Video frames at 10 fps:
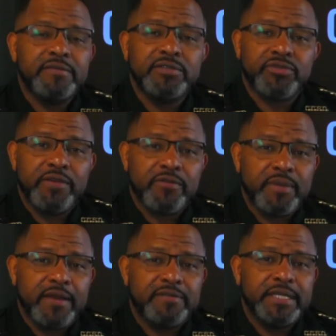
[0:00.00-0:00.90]
straight from
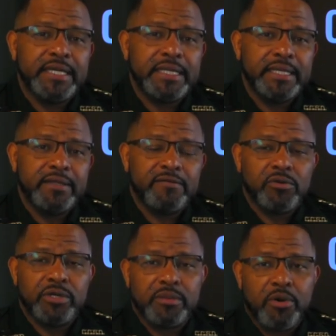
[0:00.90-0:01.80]
FDLE, the
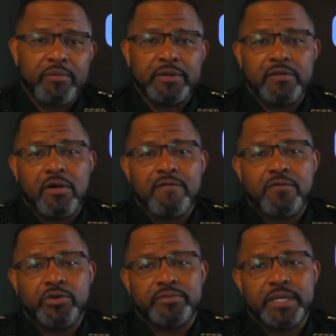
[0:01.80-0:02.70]
Florida Department of Law
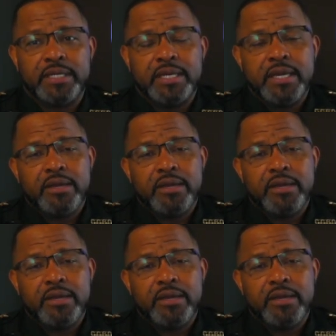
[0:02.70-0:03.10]
Enforcement,